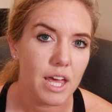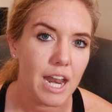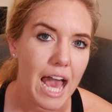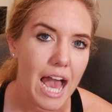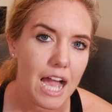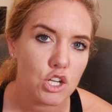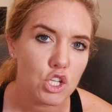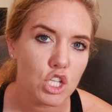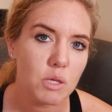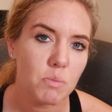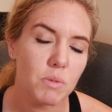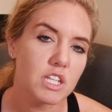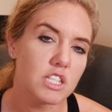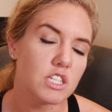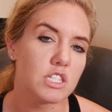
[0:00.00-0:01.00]
that actually
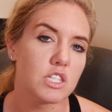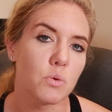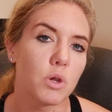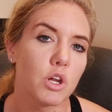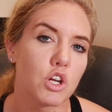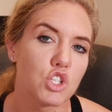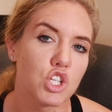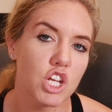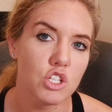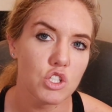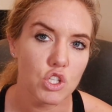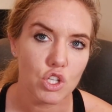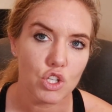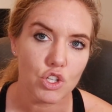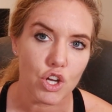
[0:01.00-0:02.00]
means is that we are
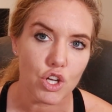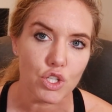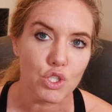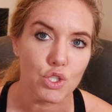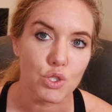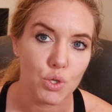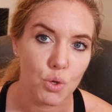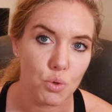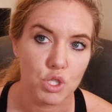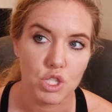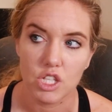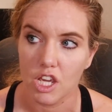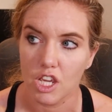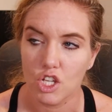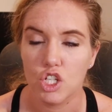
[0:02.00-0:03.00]
changing your dog's
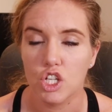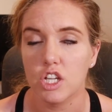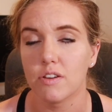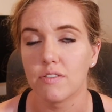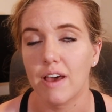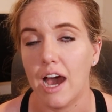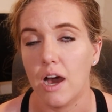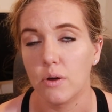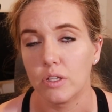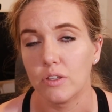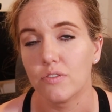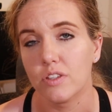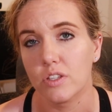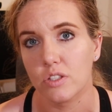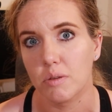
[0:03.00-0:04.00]
association of how he
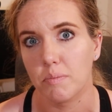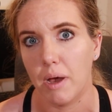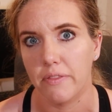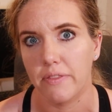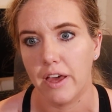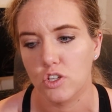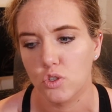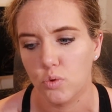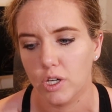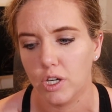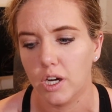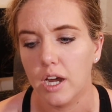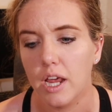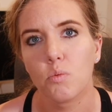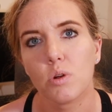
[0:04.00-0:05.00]
feels about that
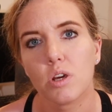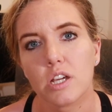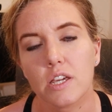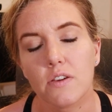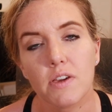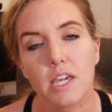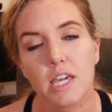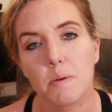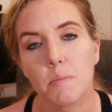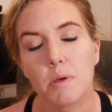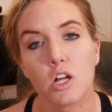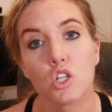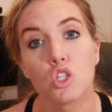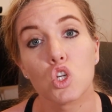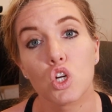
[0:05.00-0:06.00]
trigger. And we are giving him
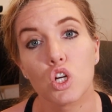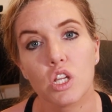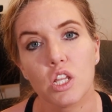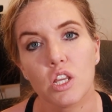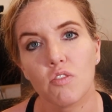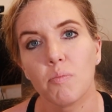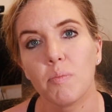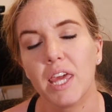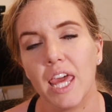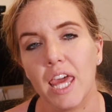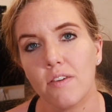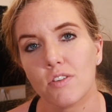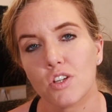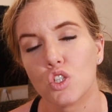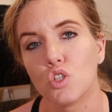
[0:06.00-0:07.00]
an alternative
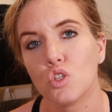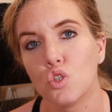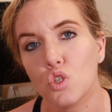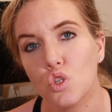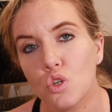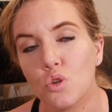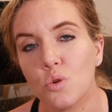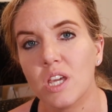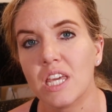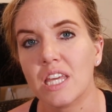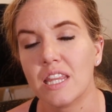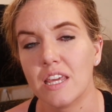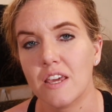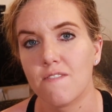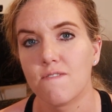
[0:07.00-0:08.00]
behavior to do
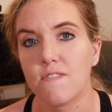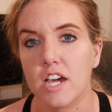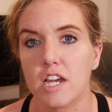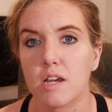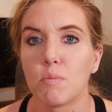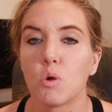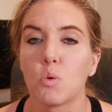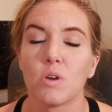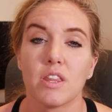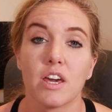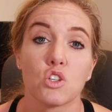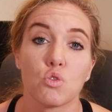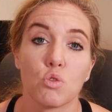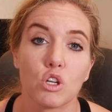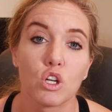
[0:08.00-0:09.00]
in the environment when
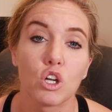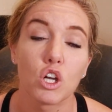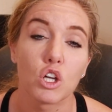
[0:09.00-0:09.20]
that trigger